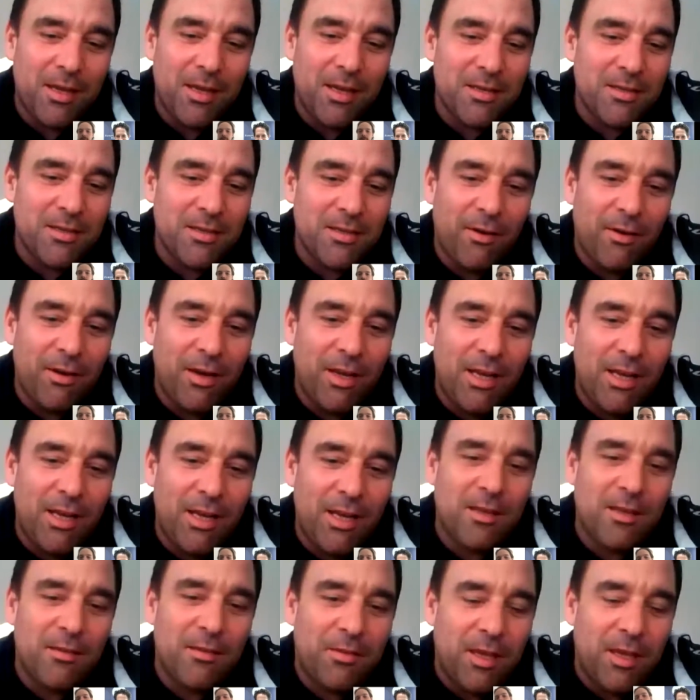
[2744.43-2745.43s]
he has a very
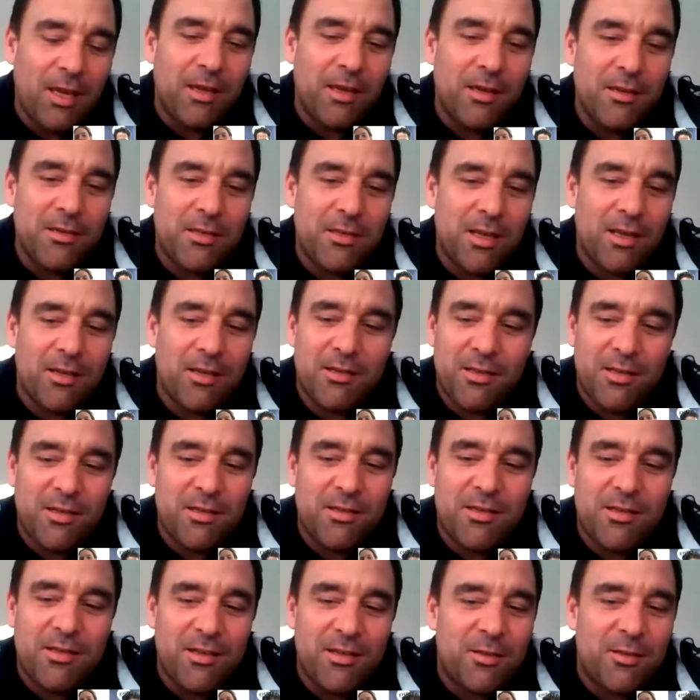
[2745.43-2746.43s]
easy thing. He said
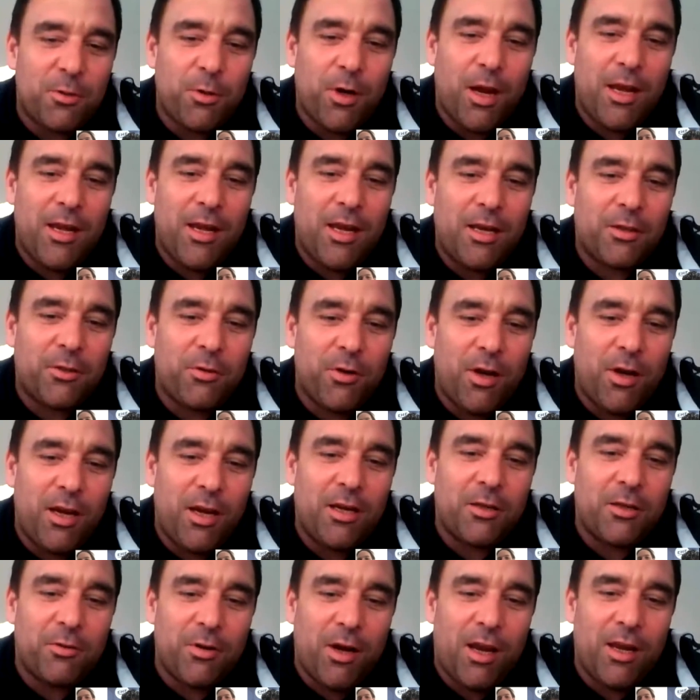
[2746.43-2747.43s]
it's just training.
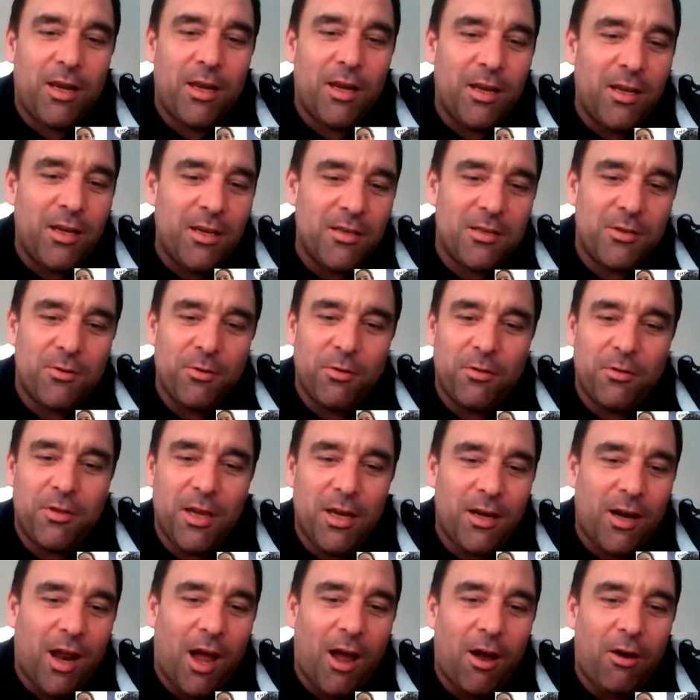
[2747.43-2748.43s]
He stood
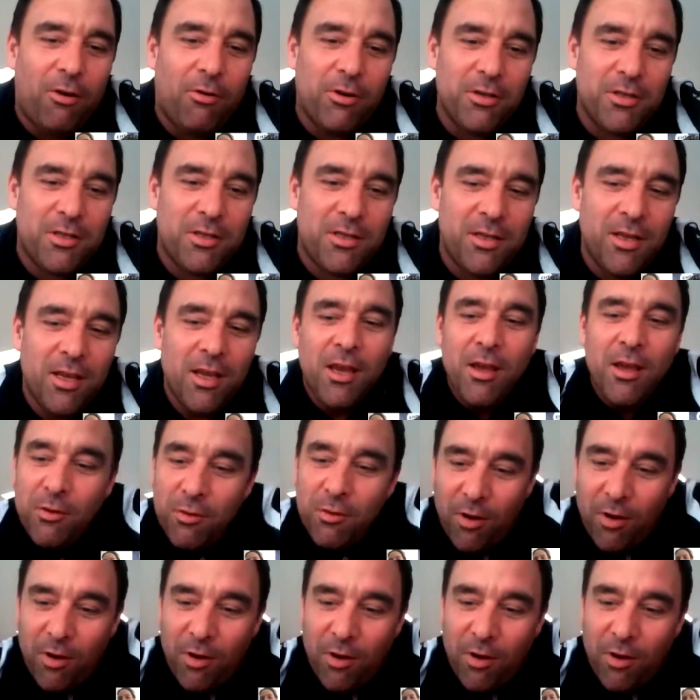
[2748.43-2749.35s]
there hours to